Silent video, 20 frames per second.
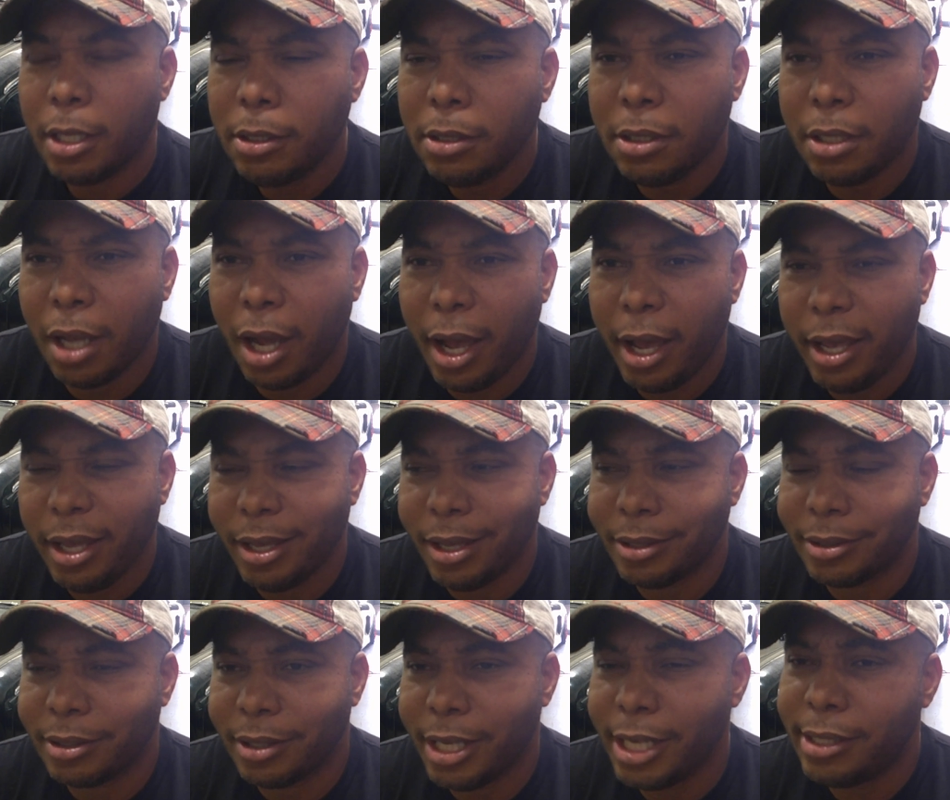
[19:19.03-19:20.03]
This guy
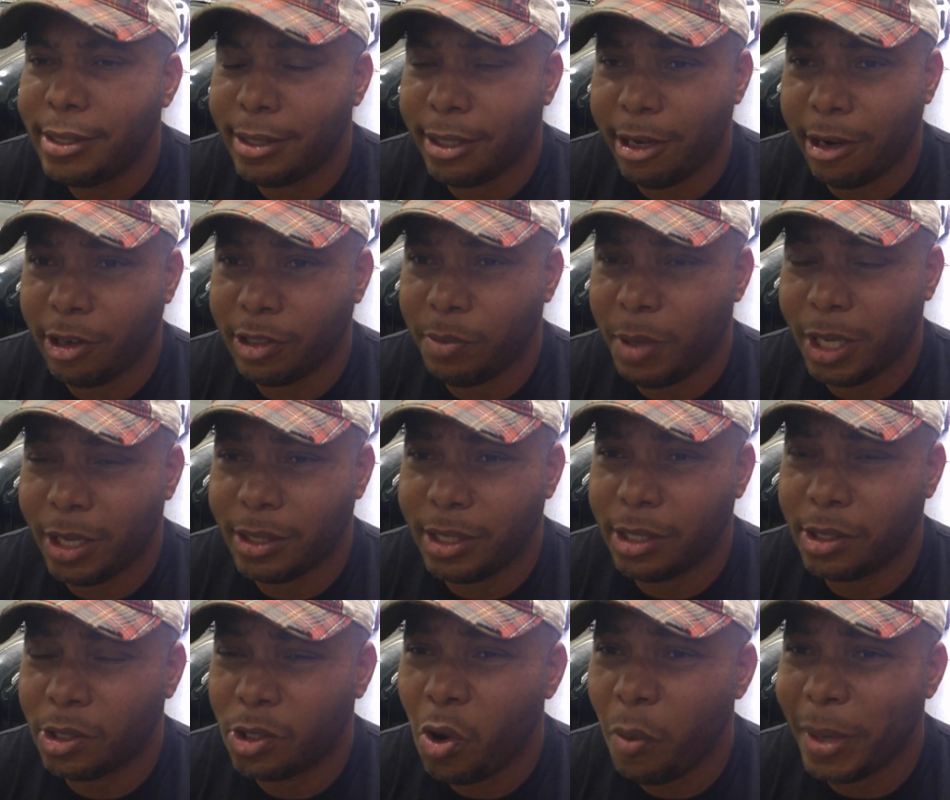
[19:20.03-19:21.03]
he scares me because
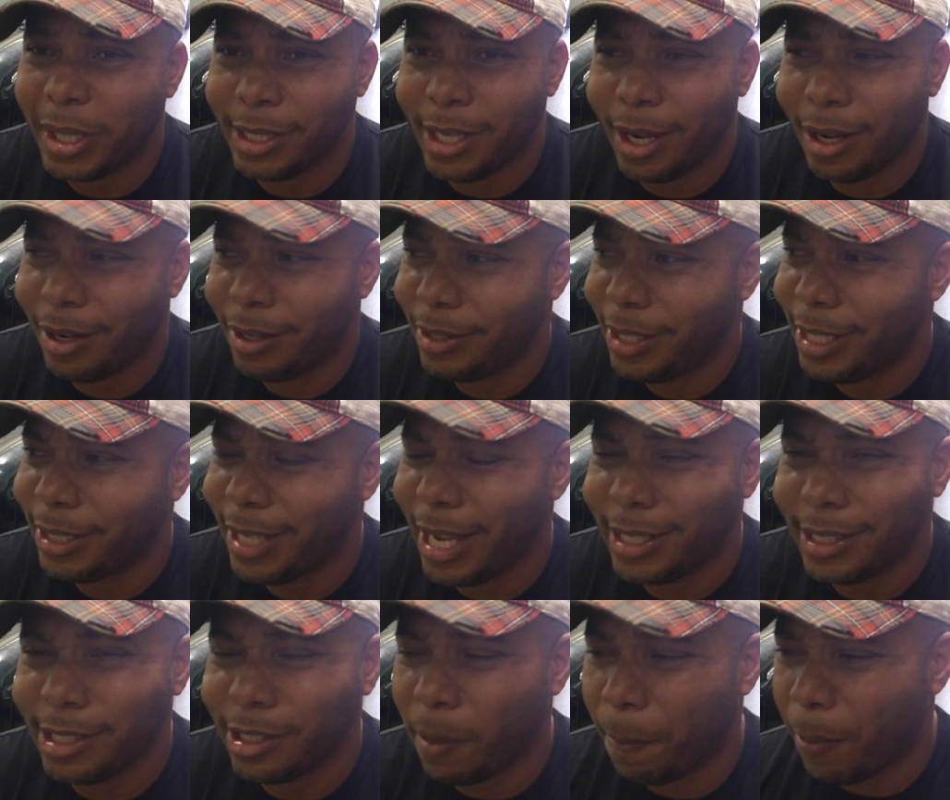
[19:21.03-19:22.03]
he's so meticulous. He
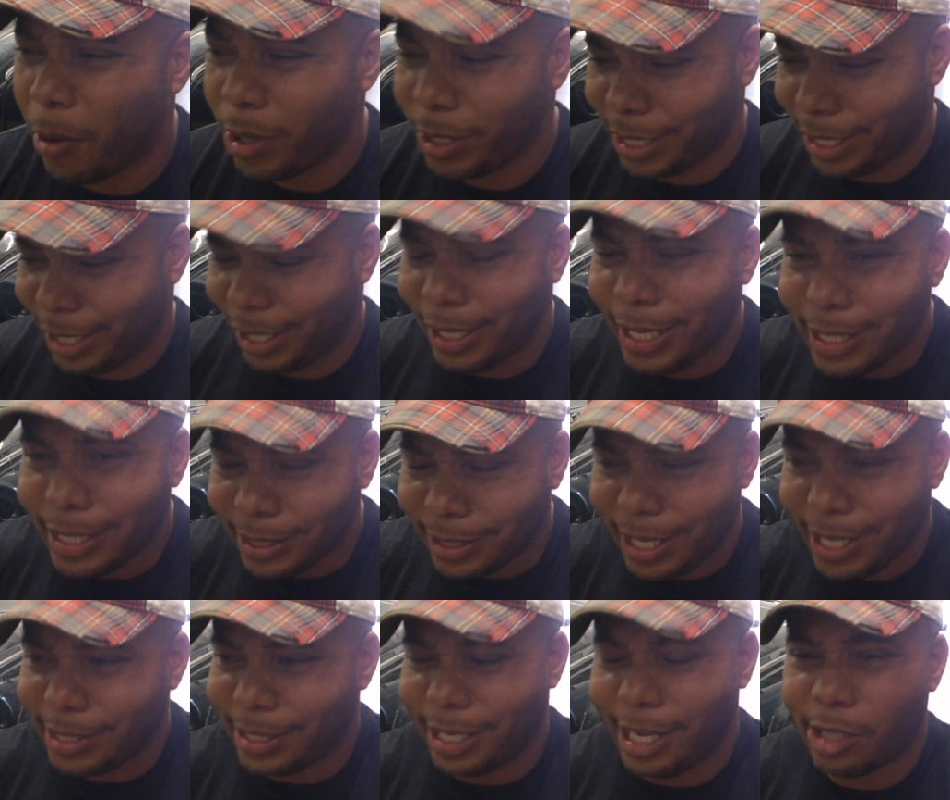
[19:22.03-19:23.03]
takes things apart and clean
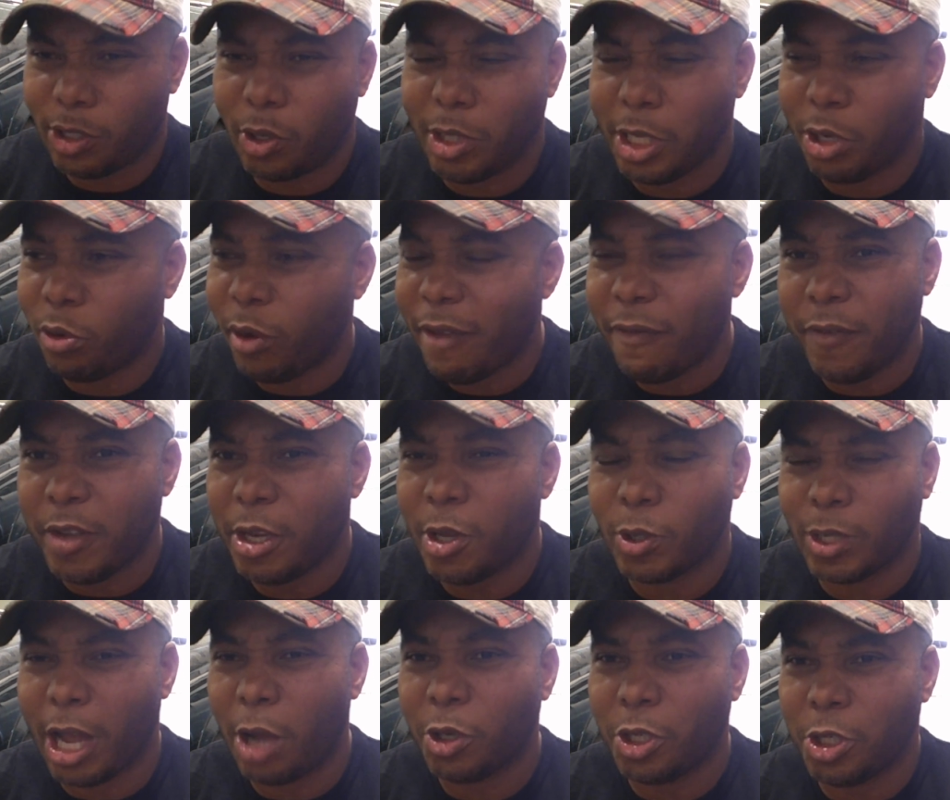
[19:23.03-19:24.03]
things, and he has all the great
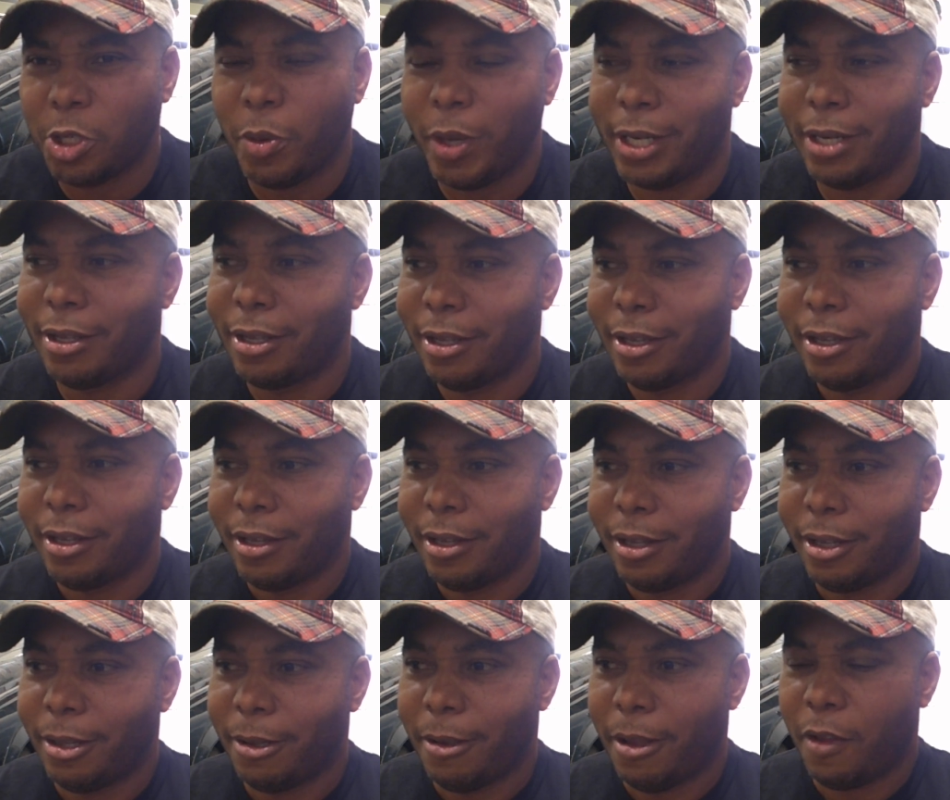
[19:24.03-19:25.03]
videos how to do, and
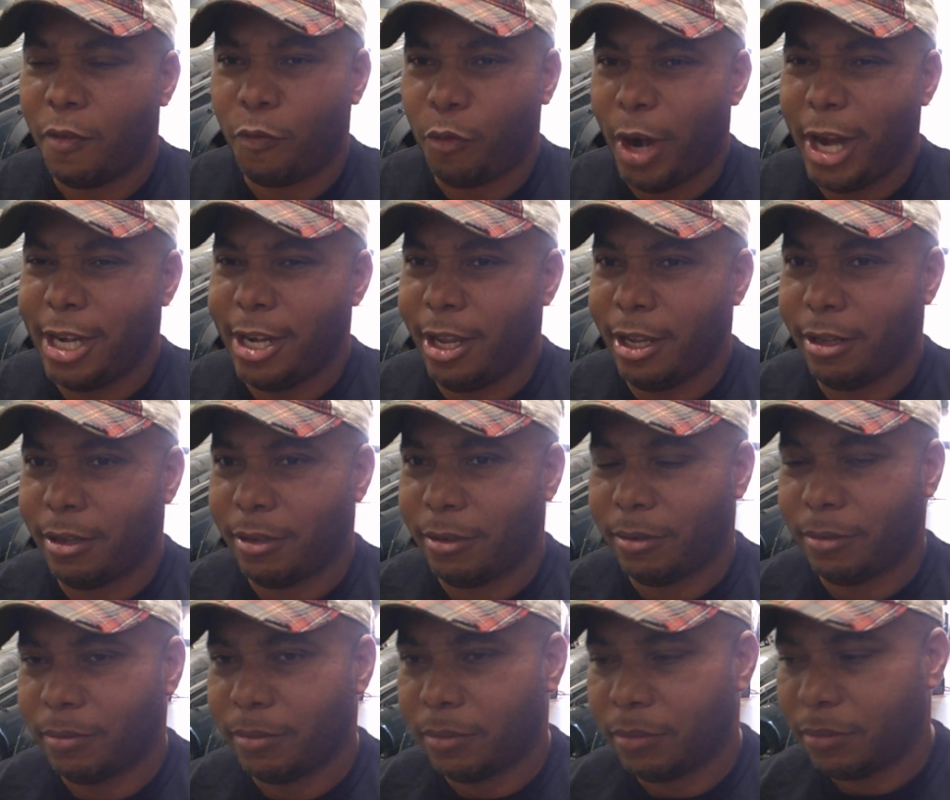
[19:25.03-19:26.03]
it's frightening.
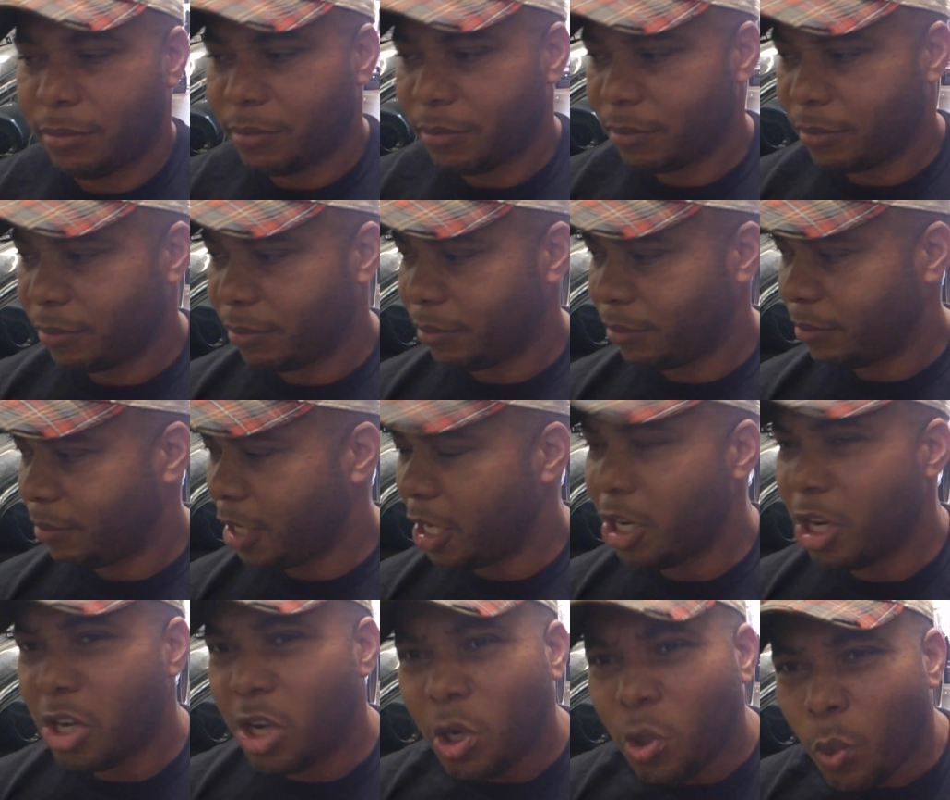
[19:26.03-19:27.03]

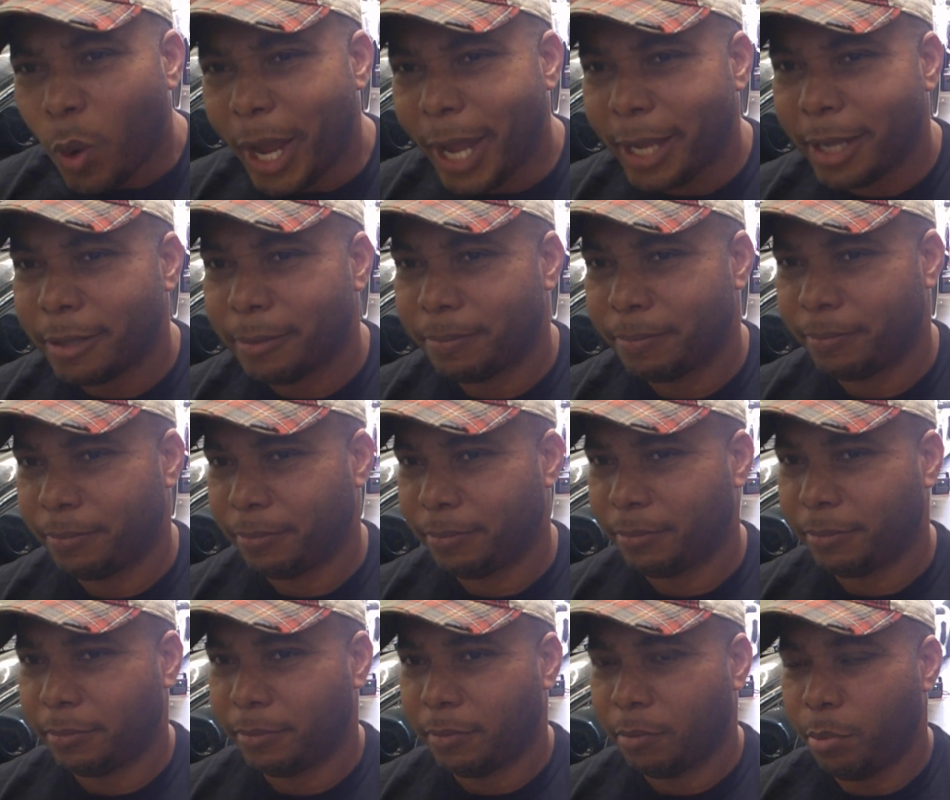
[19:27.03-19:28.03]
In a good way.
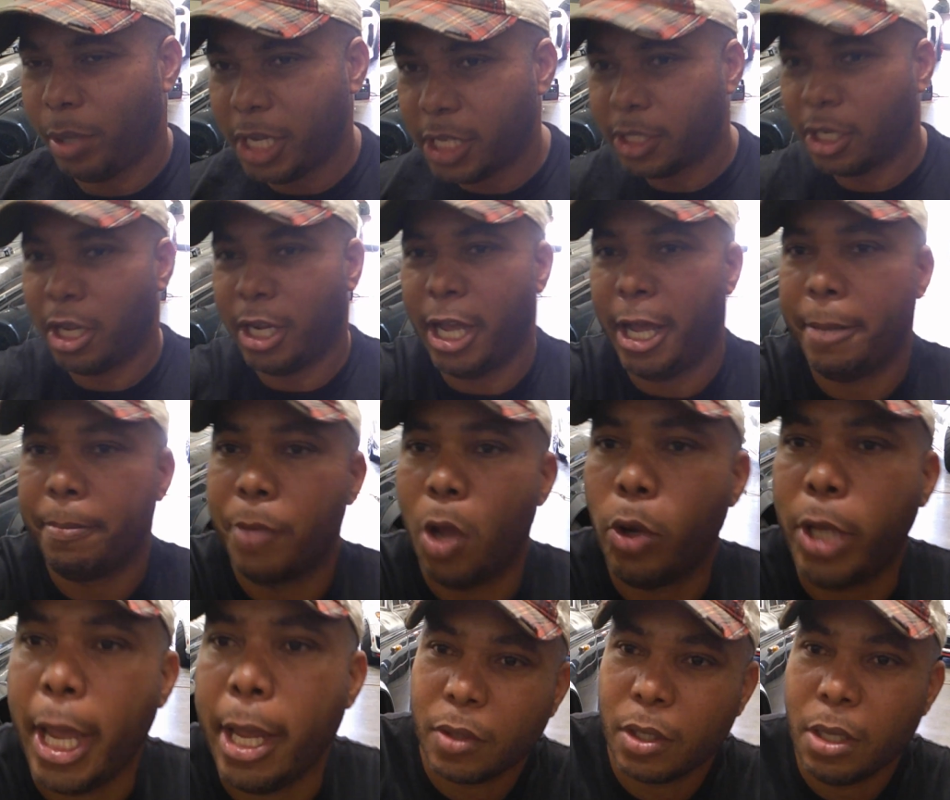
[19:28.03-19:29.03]
But he's a good guy.
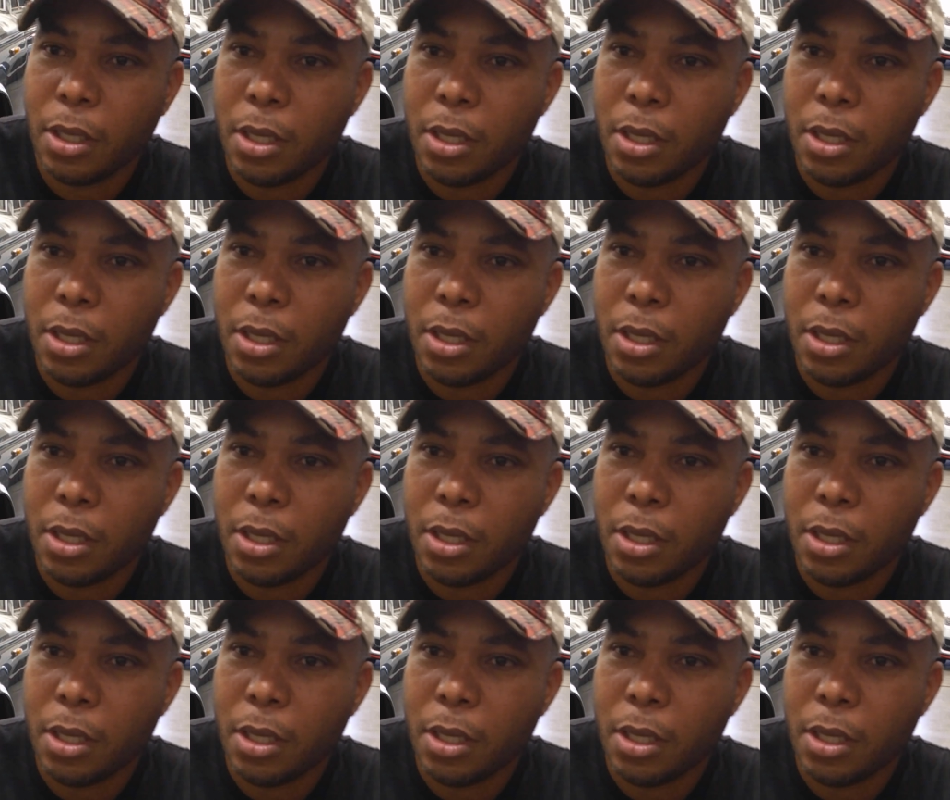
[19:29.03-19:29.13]
Okay.